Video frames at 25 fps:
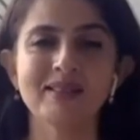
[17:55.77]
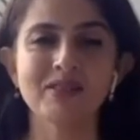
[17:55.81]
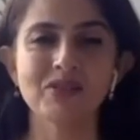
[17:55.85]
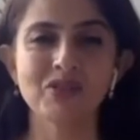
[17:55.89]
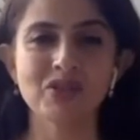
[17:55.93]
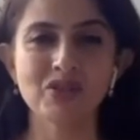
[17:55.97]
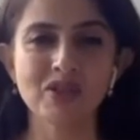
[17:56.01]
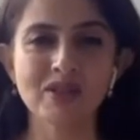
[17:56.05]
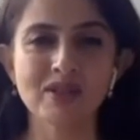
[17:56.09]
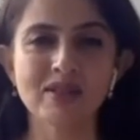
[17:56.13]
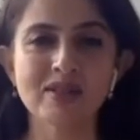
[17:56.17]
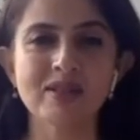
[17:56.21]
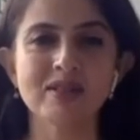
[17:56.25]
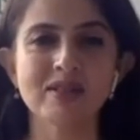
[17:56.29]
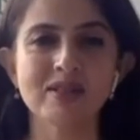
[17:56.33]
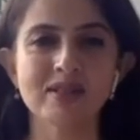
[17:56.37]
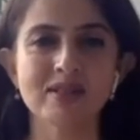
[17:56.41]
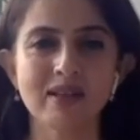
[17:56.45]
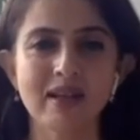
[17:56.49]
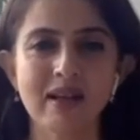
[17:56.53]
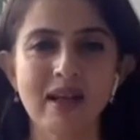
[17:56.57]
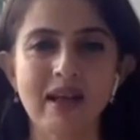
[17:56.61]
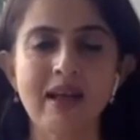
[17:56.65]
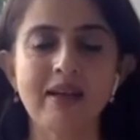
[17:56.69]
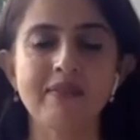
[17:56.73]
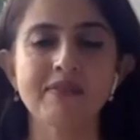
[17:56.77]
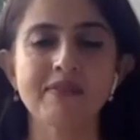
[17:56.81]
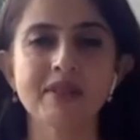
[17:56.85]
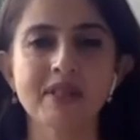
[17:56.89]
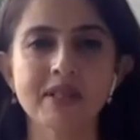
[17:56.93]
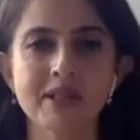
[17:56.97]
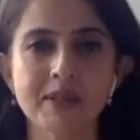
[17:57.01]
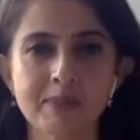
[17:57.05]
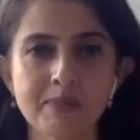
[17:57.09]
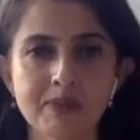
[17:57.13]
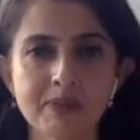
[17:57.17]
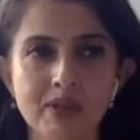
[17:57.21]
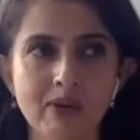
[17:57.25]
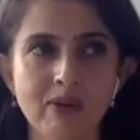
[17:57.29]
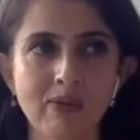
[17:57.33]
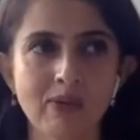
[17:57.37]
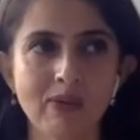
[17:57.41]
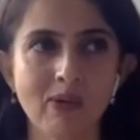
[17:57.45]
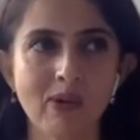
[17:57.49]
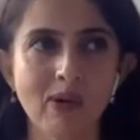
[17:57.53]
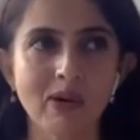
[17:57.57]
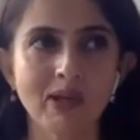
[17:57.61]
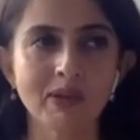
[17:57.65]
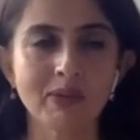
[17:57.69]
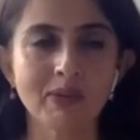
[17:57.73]
just have sips of
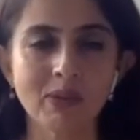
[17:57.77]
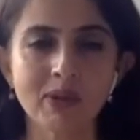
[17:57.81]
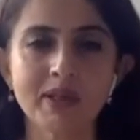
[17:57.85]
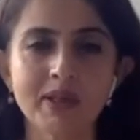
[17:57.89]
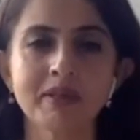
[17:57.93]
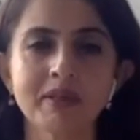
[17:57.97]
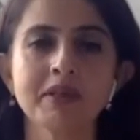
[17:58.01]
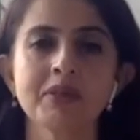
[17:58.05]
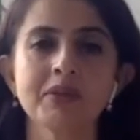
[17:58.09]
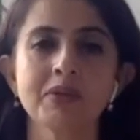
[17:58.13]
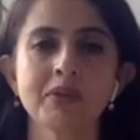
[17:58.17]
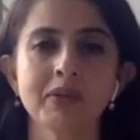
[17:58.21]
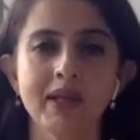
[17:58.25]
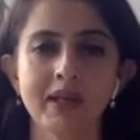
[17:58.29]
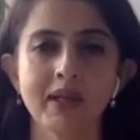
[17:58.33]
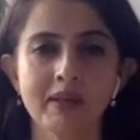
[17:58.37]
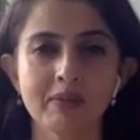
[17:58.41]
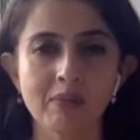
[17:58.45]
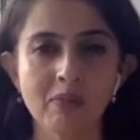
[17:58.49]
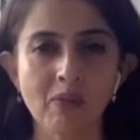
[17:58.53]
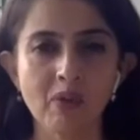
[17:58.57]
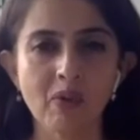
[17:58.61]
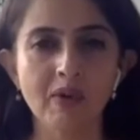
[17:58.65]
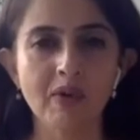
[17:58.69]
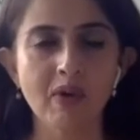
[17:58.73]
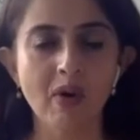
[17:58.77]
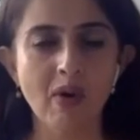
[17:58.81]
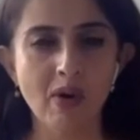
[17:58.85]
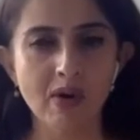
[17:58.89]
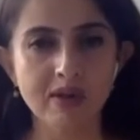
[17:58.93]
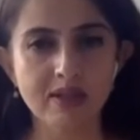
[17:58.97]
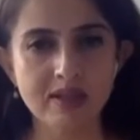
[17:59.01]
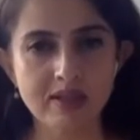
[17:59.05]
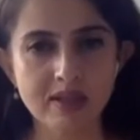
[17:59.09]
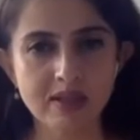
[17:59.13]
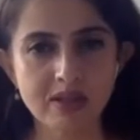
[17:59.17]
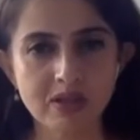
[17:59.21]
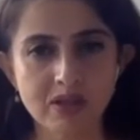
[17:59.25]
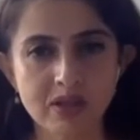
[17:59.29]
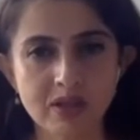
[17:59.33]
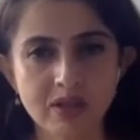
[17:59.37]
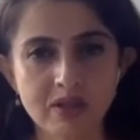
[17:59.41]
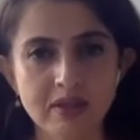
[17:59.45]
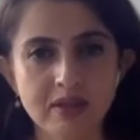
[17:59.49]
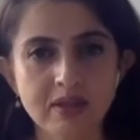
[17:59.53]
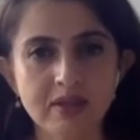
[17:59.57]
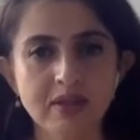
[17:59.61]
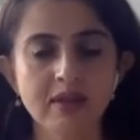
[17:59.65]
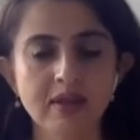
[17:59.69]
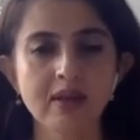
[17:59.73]
hot water to get more
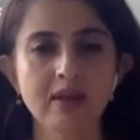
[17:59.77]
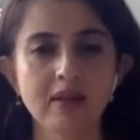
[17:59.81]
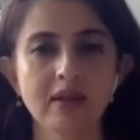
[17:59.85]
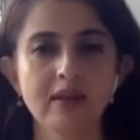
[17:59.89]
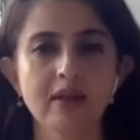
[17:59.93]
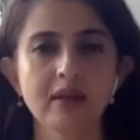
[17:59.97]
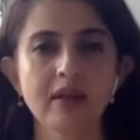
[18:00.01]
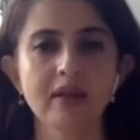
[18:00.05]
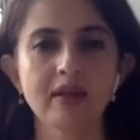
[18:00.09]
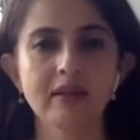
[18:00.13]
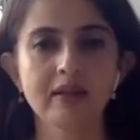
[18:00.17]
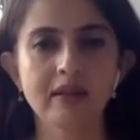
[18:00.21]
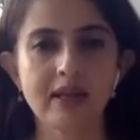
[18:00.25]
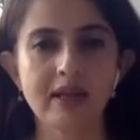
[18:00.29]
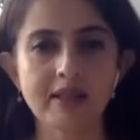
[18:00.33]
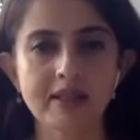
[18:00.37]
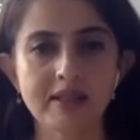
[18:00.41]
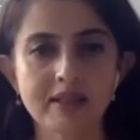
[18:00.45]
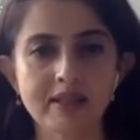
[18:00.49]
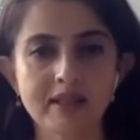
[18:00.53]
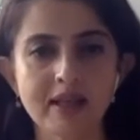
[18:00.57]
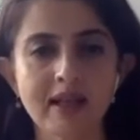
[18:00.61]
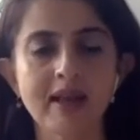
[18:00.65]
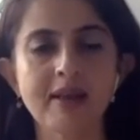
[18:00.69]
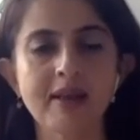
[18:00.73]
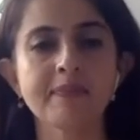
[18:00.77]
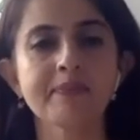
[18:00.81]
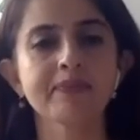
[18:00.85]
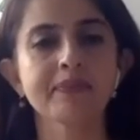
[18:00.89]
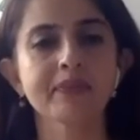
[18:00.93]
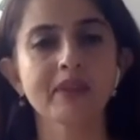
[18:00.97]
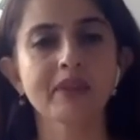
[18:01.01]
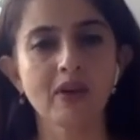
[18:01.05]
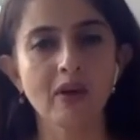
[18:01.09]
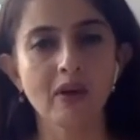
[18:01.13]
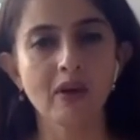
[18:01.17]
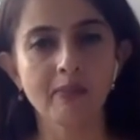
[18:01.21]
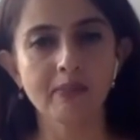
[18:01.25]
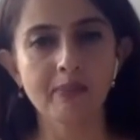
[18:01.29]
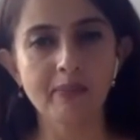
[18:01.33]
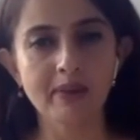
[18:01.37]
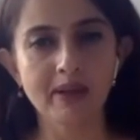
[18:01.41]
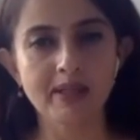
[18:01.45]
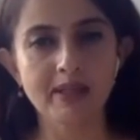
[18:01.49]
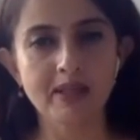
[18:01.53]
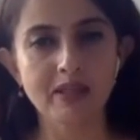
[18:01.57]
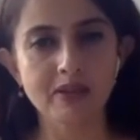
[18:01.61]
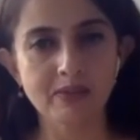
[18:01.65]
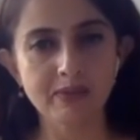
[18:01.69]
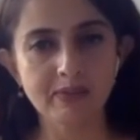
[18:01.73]
oxygen. That time your
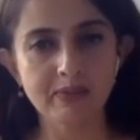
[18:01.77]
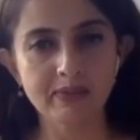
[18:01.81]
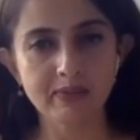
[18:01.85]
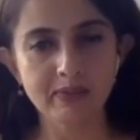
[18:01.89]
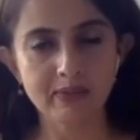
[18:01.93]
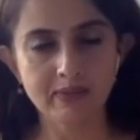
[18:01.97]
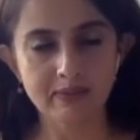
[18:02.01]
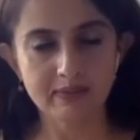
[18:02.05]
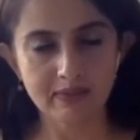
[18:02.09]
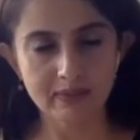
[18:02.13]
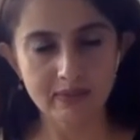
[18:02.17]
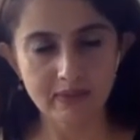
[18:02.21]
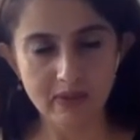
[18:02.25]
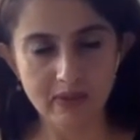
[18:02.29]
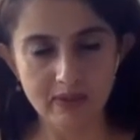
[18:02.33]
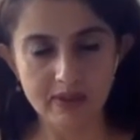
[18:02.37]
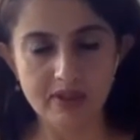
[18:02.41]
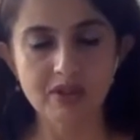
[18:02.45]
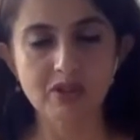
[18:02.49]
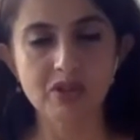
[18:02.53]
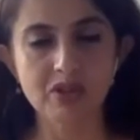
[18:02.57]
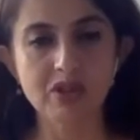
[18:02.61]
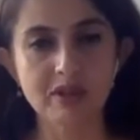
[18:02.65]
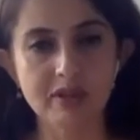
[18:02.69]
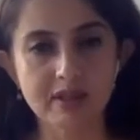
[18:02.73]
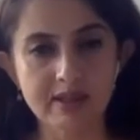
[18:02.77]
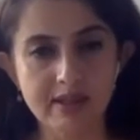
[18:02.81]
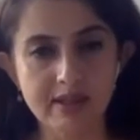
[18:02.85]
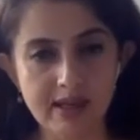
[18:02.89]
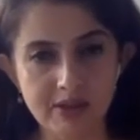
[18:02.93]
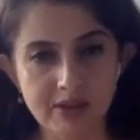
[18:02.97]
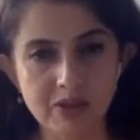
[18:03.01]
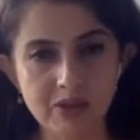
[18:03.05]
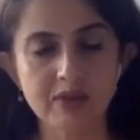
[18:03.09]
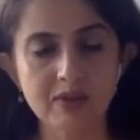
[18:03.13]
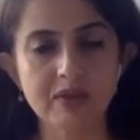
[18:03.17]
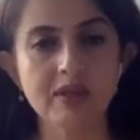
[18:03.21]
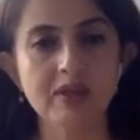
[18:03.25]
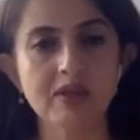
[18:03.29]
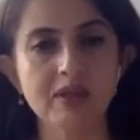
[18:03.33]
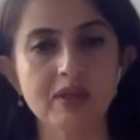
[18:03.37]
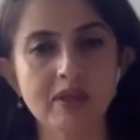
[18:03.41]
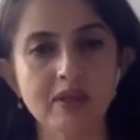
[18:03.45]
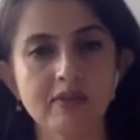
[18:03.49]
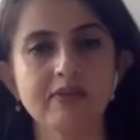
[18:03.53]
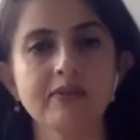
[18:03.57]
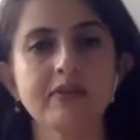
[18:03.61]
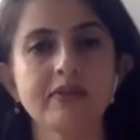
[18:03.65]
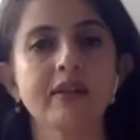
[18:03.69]
pulse oxygen saturation